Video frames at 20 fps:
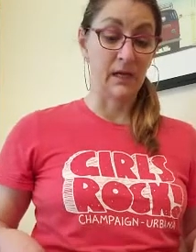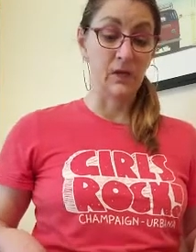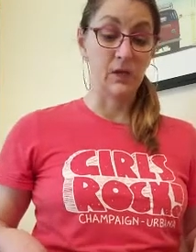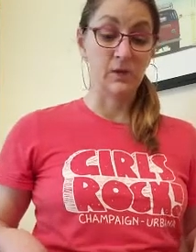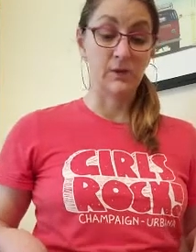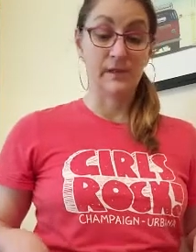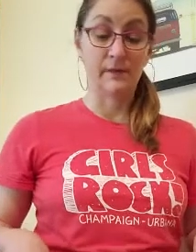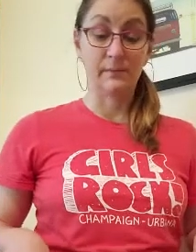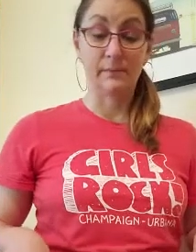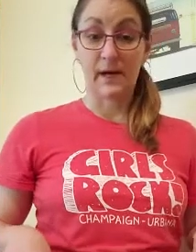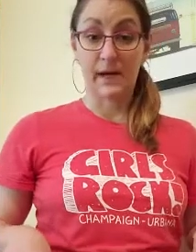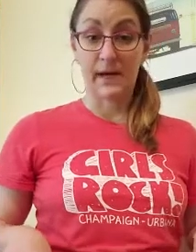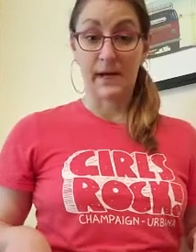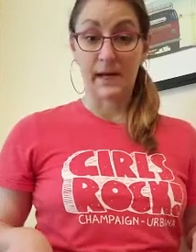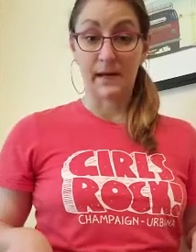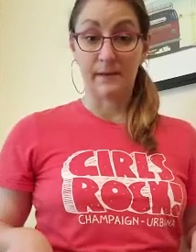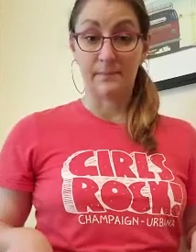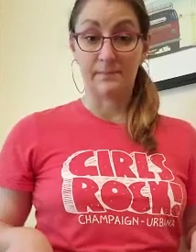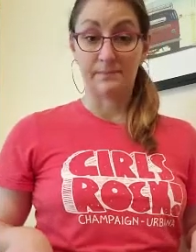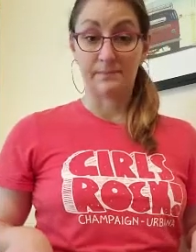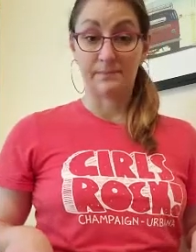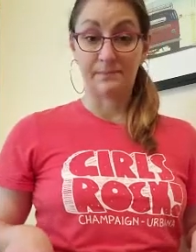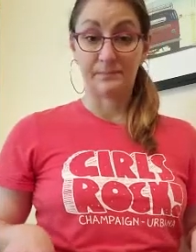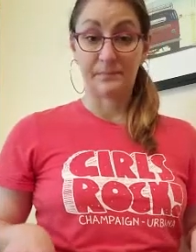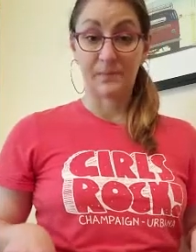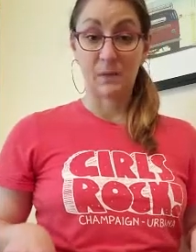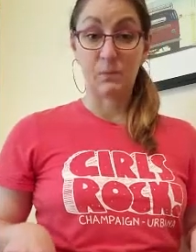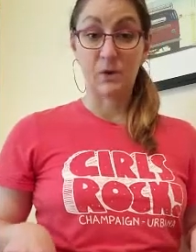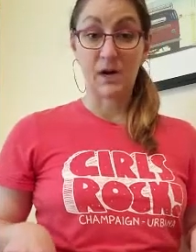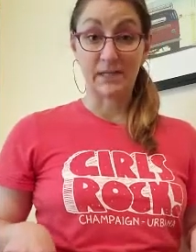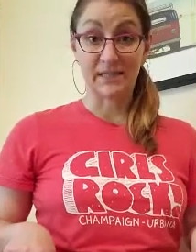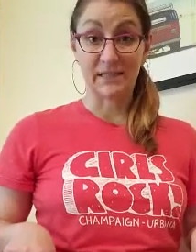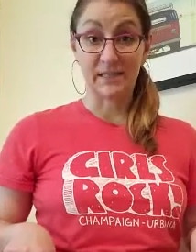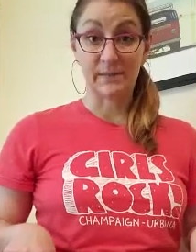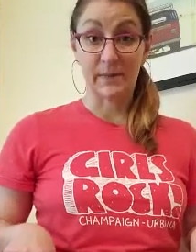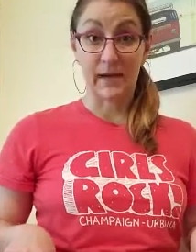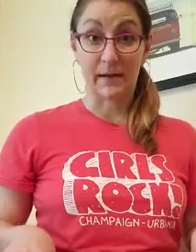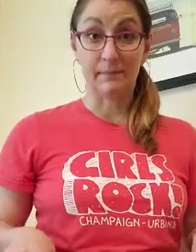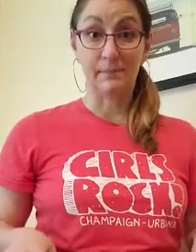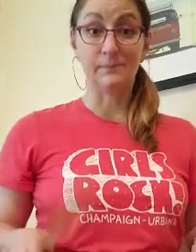using my practice
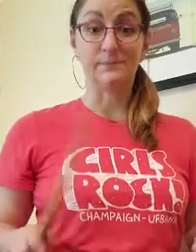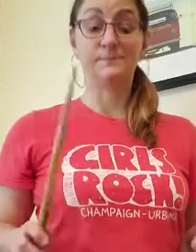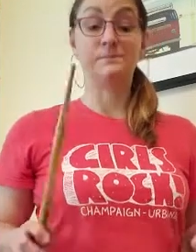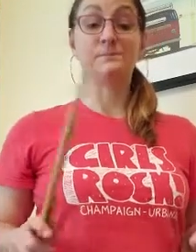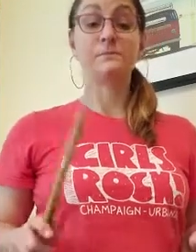pad.